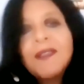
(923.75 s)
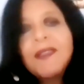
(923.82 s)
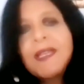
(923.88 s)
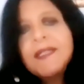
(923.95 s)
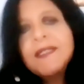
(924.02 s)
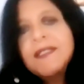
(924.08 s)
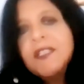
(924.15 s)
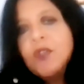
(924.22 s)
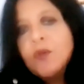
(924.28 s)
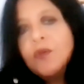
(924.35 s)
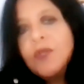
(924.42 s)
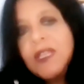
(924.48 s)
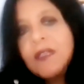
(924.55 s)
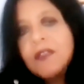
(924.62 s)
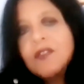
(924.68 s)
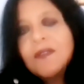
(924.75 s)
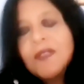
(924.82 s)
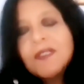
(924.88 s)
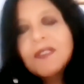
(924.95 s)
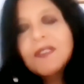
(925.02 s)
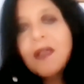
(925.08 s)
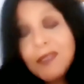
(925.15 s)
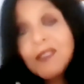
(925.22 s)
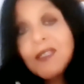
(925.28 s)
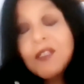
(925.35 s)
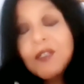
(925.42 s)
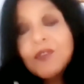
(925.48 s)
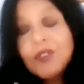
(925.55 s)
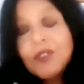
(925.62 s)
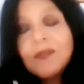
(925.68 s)
that is unique to this
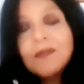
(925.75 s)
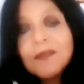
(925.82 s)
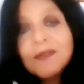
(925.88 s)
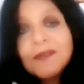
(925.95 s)
institution?